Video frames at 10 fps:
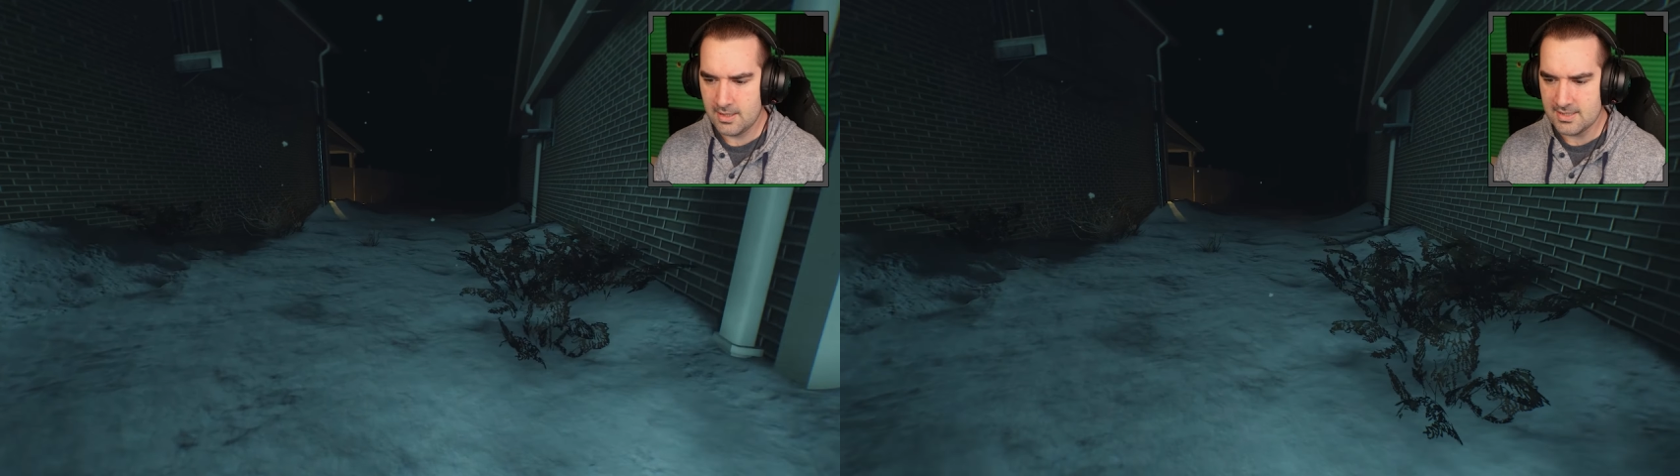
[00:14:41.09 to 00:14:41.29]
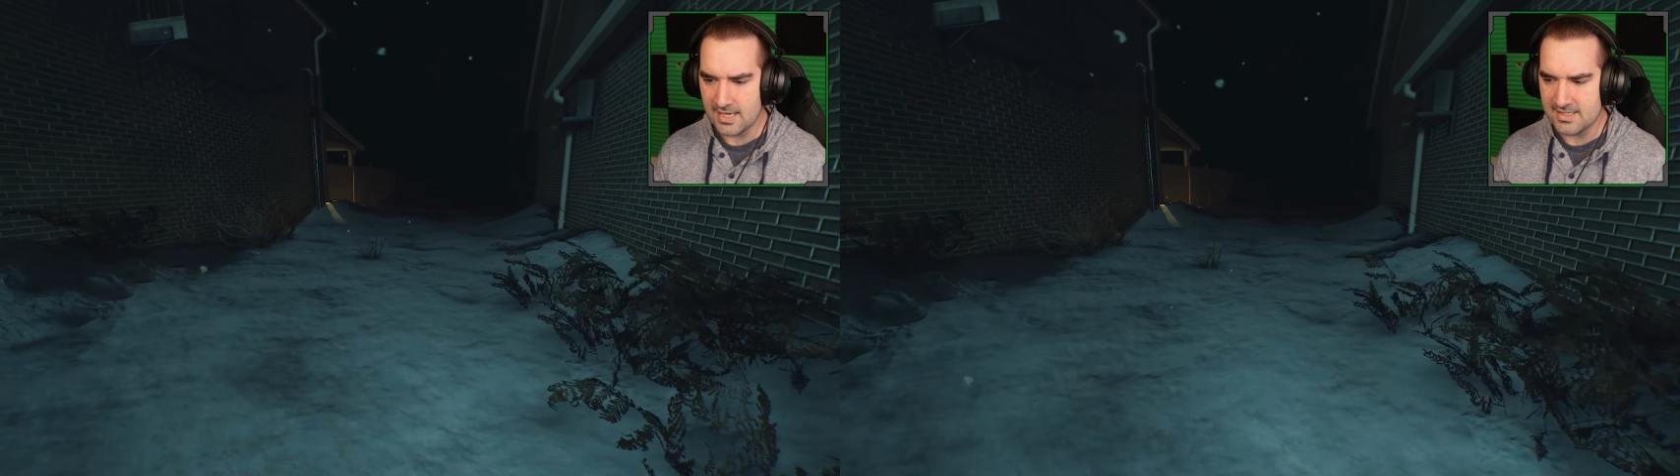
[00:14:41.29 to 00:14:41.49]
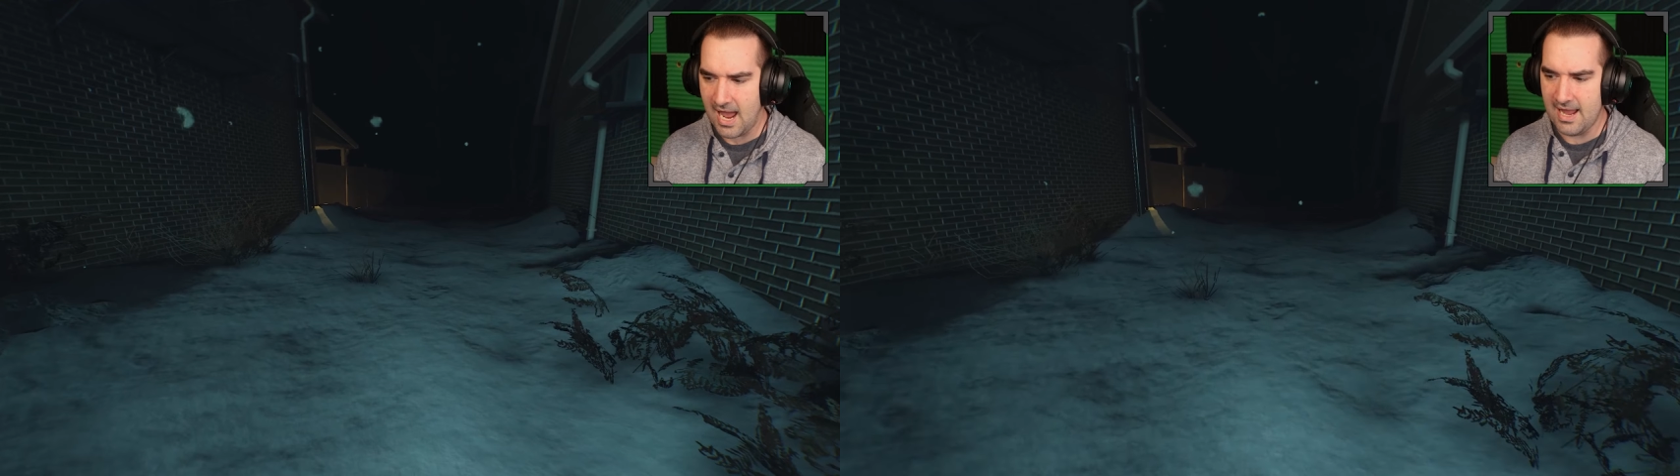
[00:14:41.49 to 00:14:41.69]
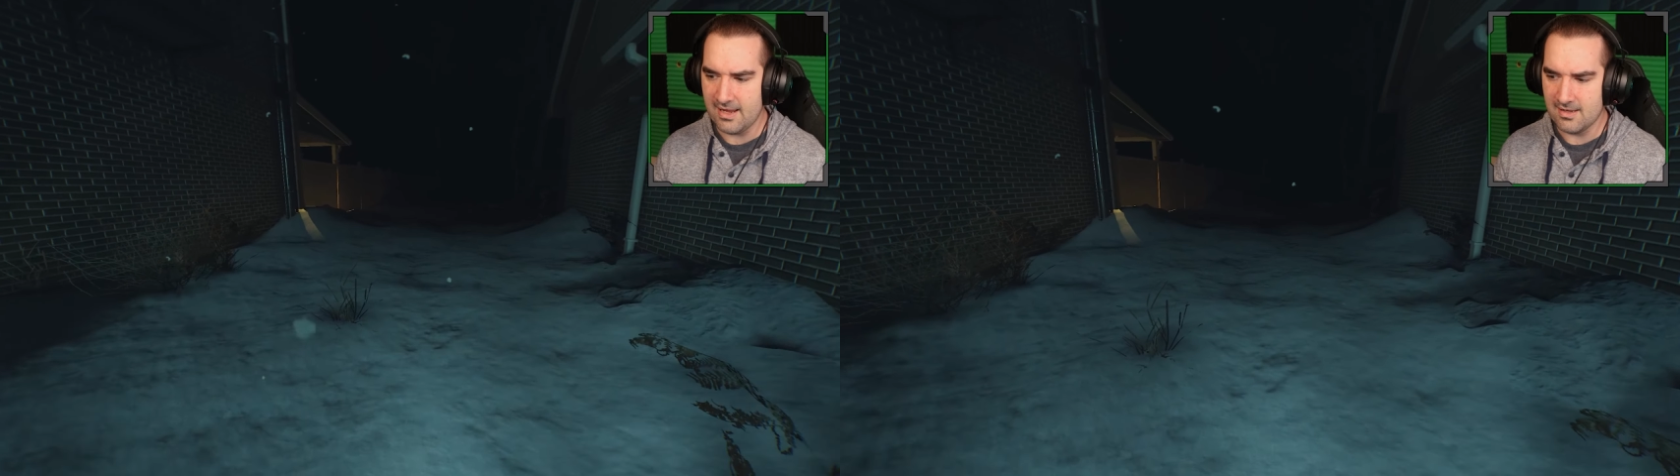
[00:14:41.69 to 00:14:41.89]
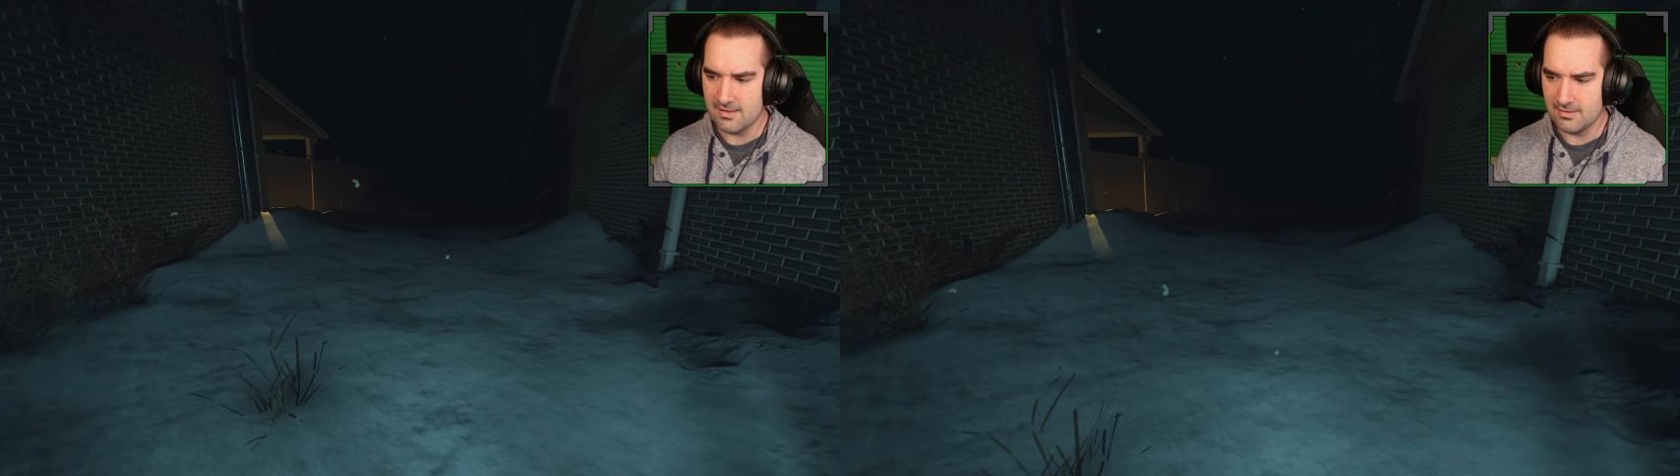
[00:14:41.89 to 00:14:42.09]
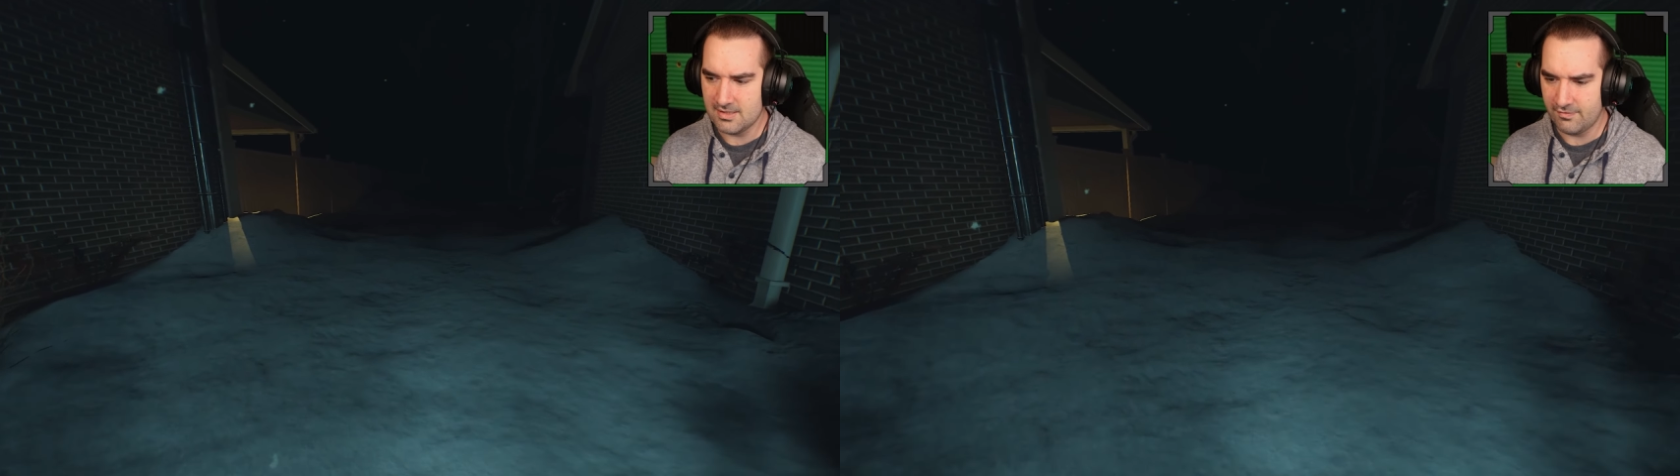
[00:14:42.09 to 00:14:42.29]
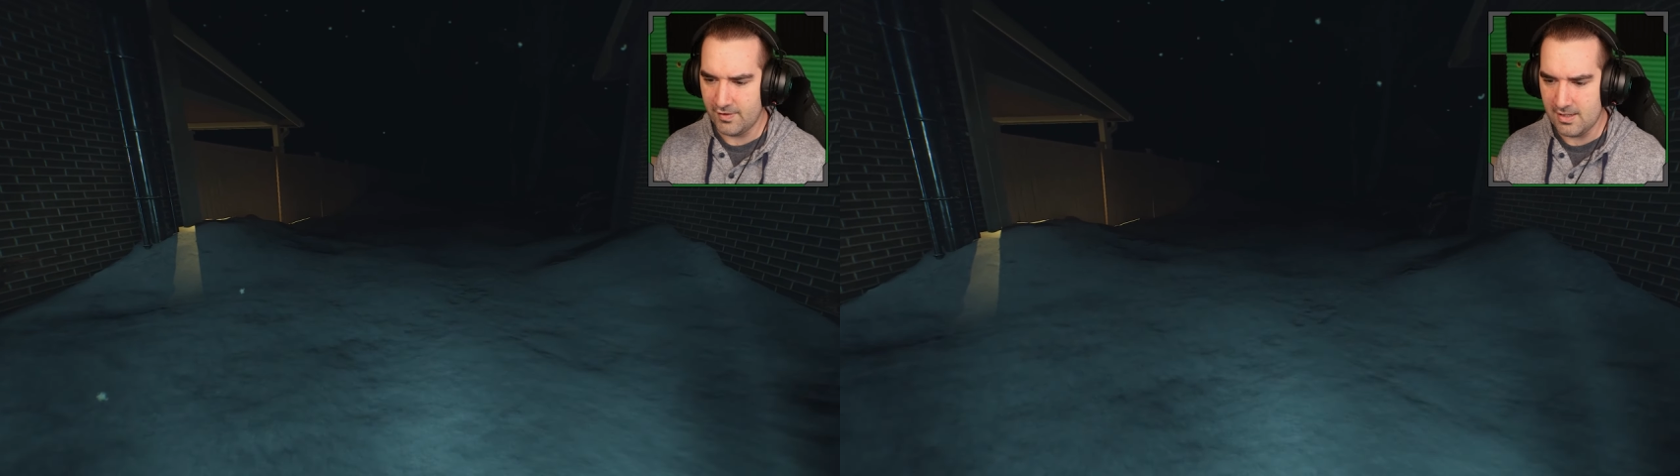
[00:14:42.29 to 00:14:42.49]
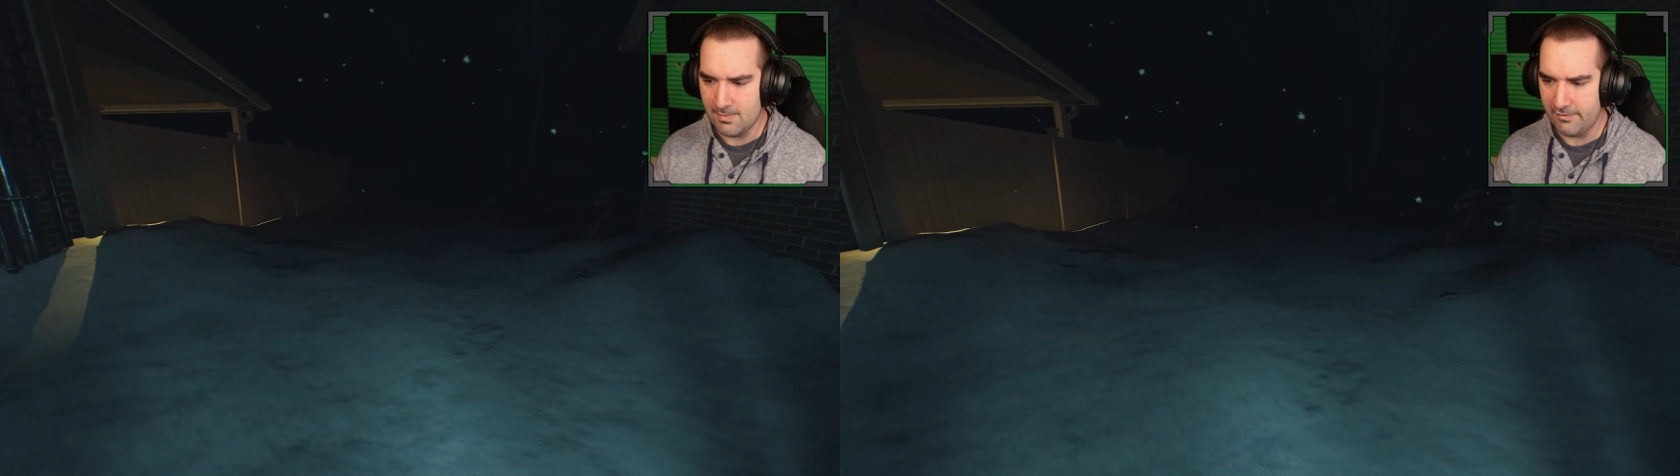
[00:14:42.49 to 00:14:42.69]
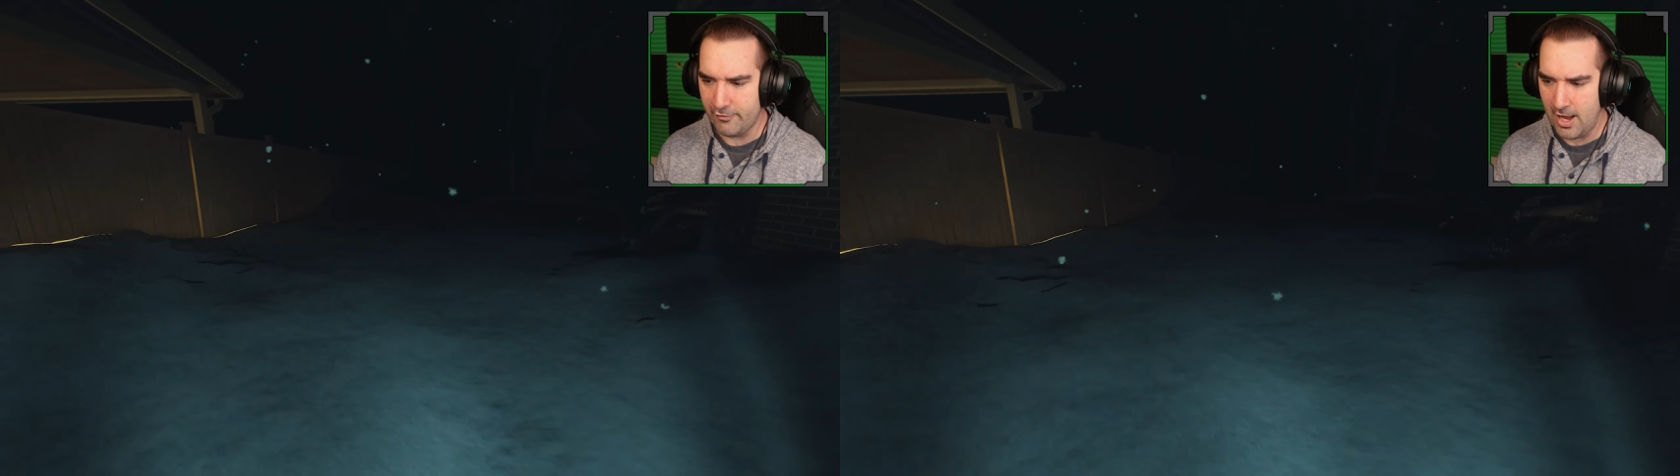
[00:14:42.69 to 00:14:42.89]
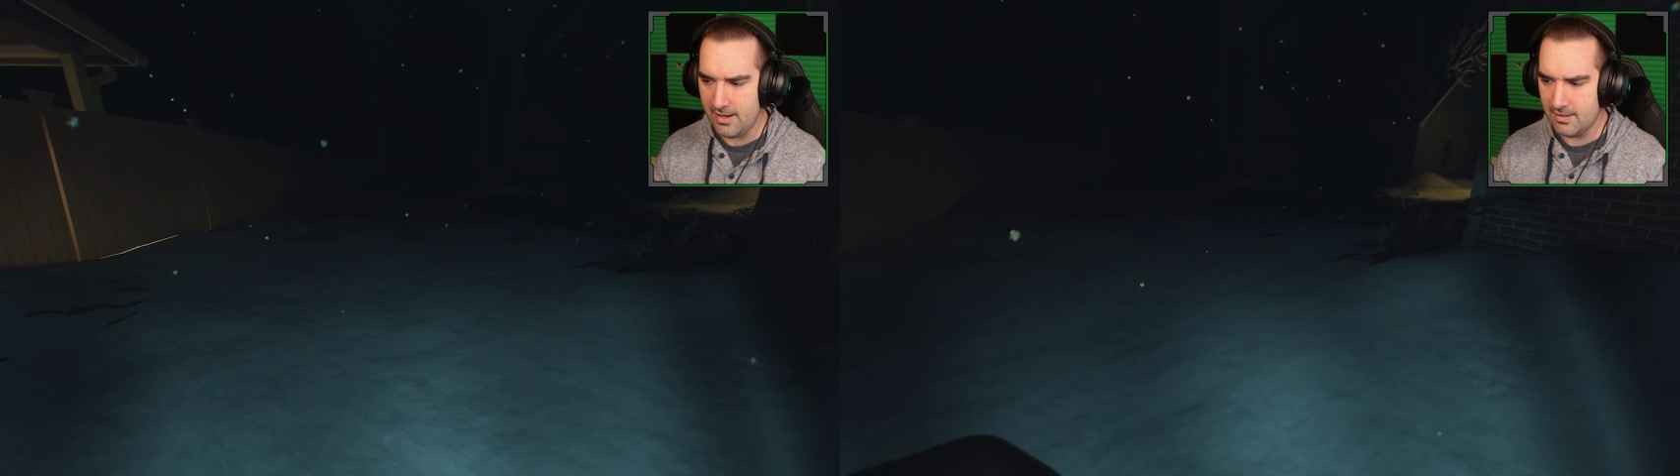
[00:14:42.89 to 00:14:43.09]
He's like, dang, you defeated my
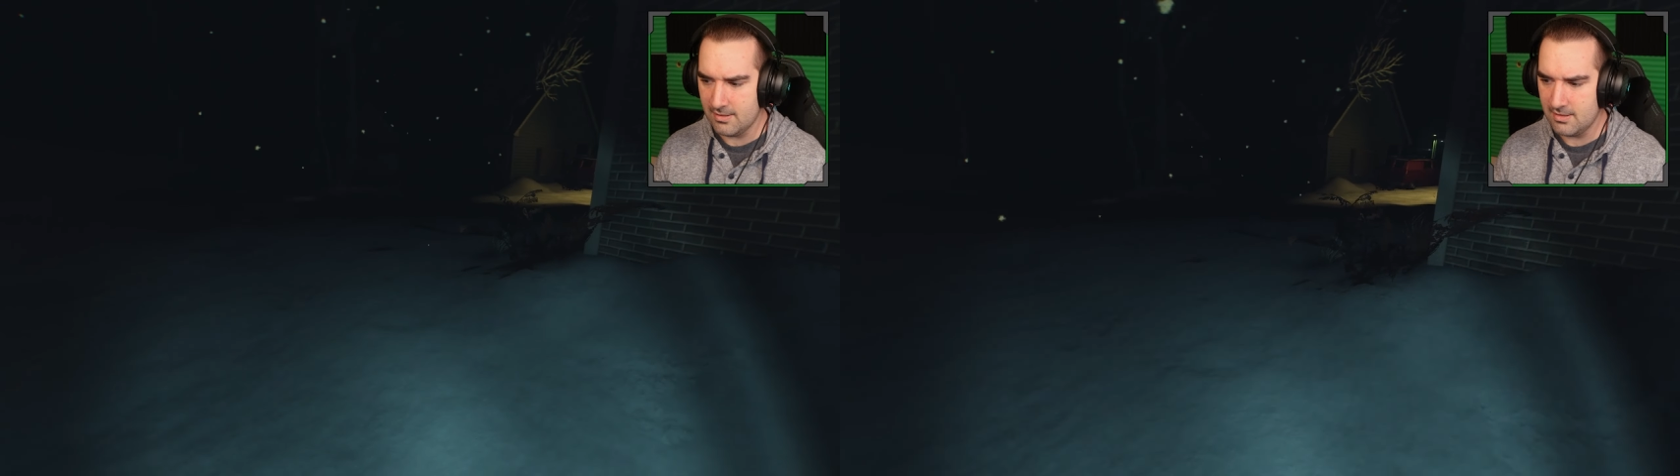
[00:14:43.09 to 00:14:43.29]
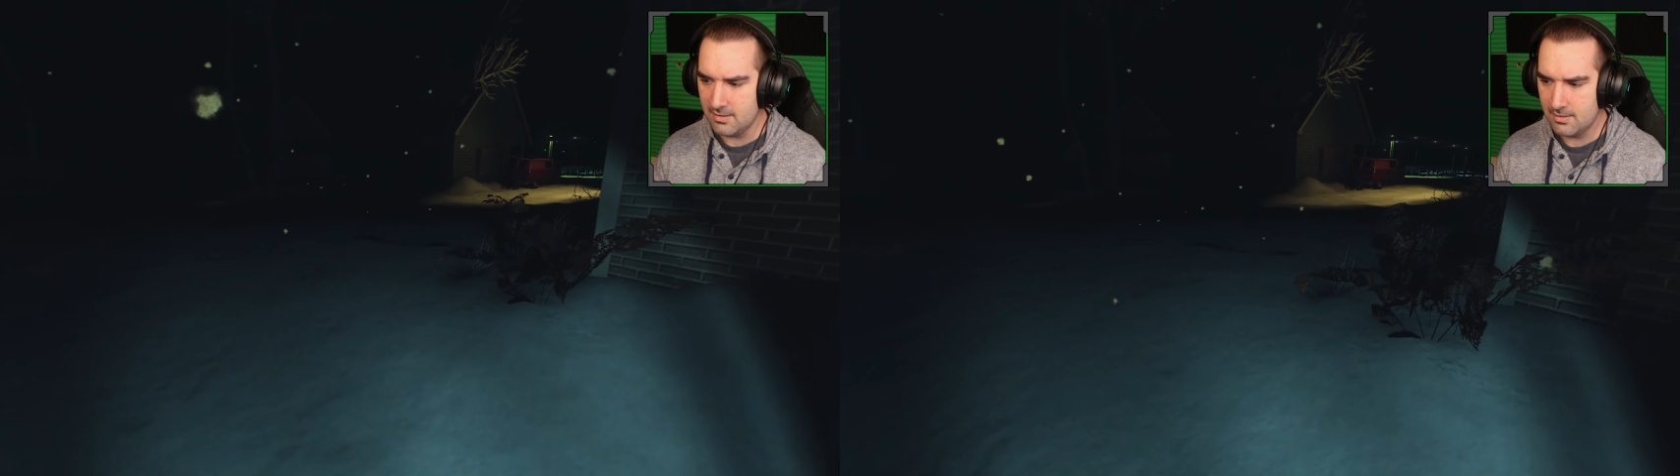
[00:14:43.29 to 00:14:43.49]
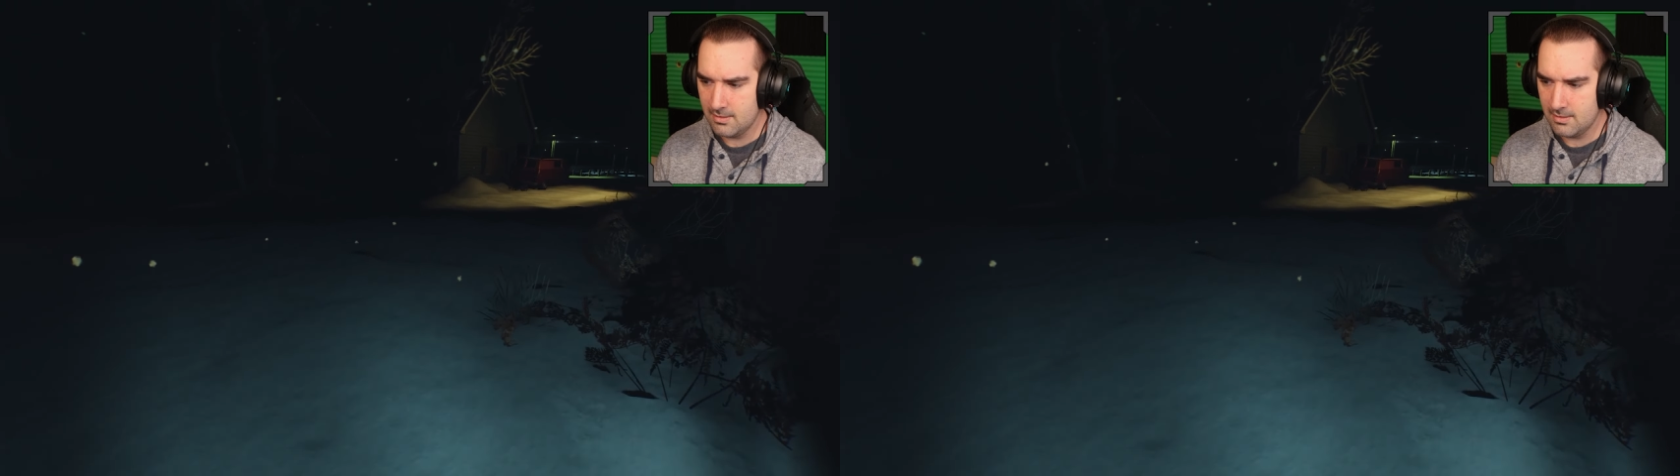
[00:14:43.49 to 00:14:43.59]
friend.